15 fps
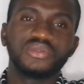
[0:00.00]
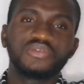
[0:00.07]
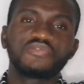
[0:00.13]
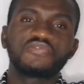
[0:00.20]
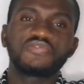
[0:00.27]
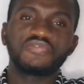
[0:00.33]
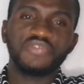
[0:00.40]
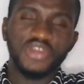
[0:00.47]

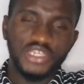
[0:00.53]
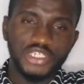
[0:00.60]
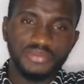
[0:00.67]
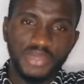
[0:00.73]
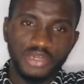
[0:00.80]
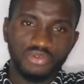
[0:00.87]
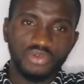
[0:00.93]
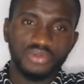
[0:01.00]
fresh
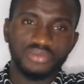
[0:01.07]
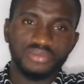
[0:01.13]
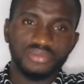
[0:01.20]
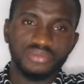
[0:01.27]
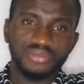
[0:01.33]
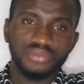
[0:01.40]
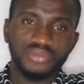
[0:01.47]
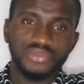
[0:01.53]
manure.
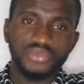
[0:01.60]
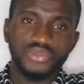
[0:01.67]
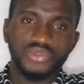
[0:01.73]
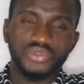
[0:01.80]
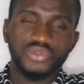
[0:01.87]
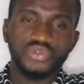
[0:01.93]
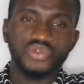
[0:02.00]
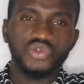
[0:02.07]

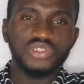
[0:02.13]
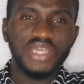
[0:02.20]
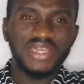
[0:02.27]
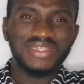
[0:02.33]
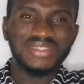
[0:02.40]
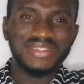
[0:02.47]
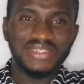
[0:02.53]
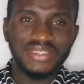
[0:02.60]
Those are
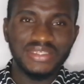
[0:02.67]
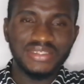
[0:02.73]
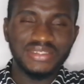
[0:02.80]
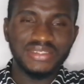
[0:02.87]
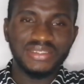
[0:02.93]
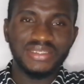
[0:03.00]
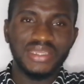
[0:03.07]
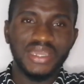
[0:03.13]
the
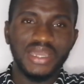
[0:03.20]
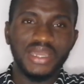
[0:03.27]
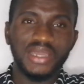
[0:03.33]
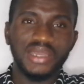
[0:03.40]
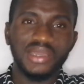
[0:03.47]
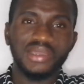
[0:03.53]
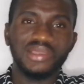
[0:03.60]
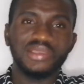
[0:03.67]
things
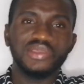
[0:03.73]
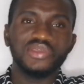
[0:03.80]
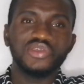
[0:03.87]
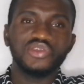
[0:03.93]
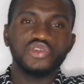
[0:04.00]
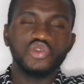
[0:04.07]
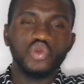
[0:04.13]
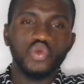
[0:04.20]

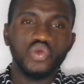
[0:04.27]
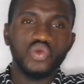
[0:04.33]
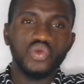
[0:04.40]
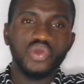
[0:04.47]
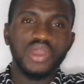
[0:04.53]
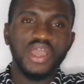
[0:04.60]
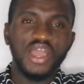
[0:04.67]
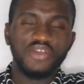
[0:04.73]

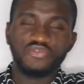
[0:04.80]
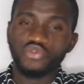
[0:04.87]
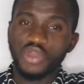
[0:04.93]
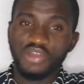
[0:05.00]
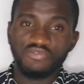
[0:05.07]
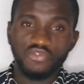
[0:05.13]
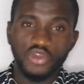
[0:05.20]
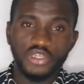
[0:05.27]
you have to
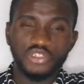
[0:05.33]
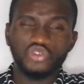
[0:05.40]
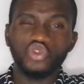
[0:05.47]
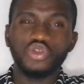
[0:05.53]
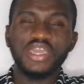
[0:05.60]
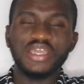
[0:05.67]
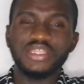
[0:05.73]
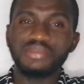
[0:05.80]
avoid to
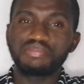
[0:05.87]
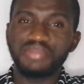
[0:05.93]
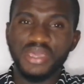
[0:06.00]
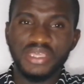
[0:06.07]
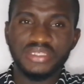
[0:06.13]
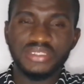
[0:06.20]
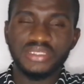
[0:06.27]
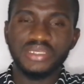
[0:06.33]
get the
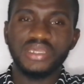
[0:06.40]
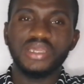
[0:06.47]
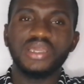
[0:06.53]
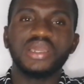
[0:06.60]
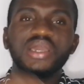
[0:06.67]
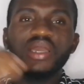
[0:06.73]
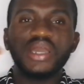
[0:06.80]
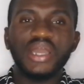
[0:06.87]
best
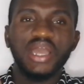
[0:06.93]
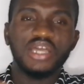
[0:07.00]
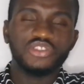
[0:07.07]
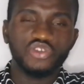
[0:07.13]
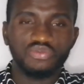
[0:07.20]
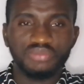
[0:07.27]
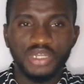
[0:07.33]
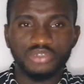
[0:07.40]
out
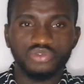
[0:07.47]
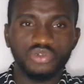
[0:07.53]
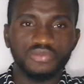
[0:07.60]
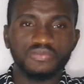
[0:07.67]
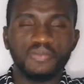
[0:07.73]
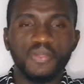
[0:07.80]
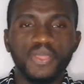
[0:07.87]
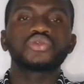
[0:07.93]
of manure.
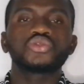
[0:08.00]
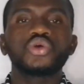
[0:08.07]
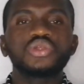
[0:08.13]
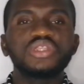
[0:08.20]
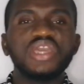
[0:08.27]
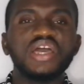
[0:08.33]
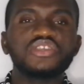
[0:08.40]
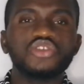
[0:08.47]
So
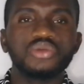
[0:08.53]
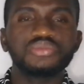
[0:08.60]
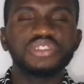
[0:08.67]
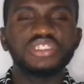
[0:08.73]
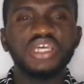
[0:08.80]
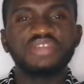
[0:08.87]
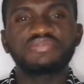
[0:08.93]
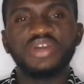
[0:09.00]
there are some
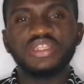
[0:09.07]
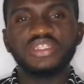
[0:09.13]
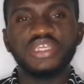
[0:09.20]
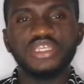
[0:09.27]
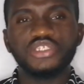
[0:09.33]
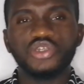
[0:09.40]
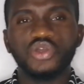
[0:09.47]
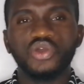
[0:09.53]

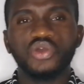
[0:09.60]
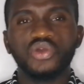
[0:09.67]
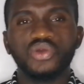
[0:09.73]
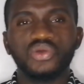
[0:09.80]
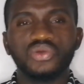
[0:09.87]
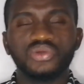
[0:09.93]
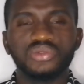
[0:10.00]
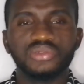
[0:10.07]
disadvantages
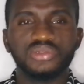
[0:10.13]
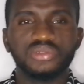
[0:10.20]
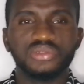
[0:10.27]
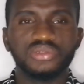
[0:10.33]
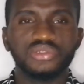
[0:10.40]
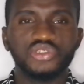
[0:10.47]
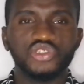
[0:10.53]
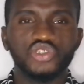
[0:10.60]
or
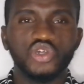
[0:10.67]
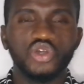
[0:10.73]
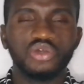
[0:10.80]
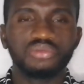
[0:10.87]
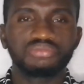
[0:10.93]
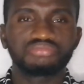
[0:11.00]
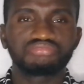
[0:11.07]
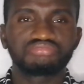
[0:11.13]

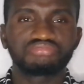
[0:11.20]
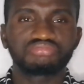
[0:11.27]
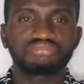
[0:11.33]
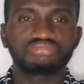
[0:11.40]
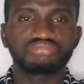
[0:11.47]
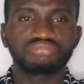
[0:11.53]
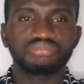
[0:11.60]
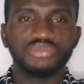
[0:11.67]
some
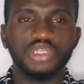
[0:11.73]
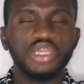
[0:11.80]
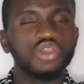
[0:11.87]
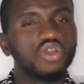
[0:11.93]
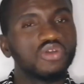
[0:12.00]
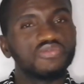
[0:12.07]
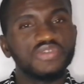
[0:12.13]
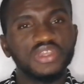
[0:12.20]

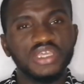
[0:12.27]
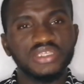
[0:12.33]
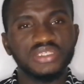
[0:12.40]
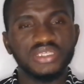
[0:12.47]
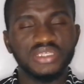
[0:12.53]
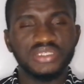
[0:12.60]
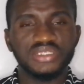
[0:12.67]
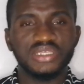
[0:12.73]

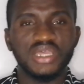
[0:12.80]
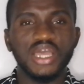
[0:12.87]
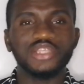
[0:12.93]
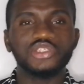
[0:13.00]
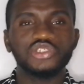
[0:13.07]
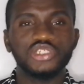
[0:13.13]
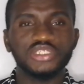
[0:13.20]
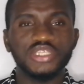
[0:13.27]
inconveniences
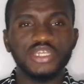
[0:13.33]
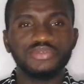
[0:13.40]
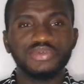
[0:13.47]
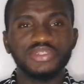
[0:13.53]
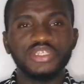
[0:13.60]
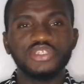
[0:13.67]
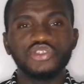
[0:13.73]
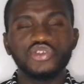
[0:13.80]
associated
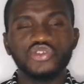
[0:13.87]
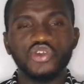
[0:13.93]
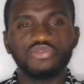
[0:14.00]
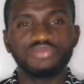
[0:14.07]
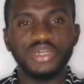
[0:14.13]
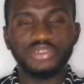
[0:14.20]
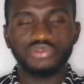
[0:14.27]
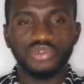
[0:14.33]
with the use of
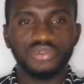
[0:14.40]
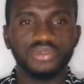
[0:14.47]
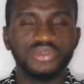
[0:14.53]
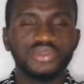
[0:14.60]
manure,